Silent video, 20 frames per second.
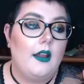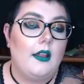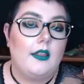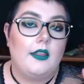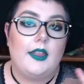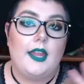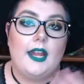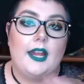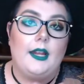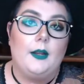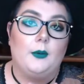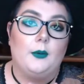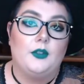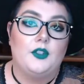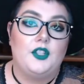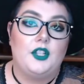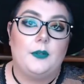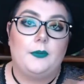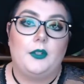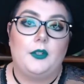They were
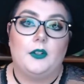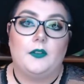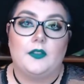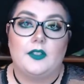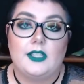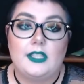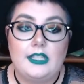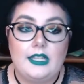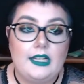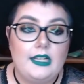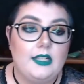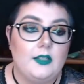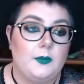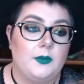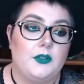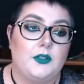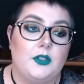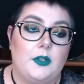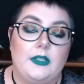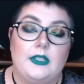shipped overseas,
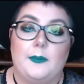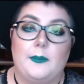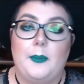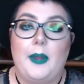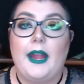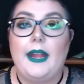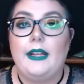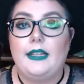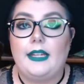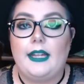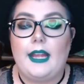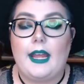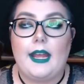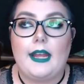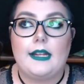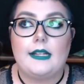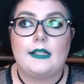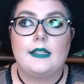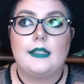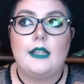which is always a pain in the
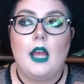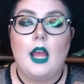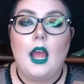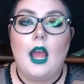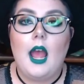ass.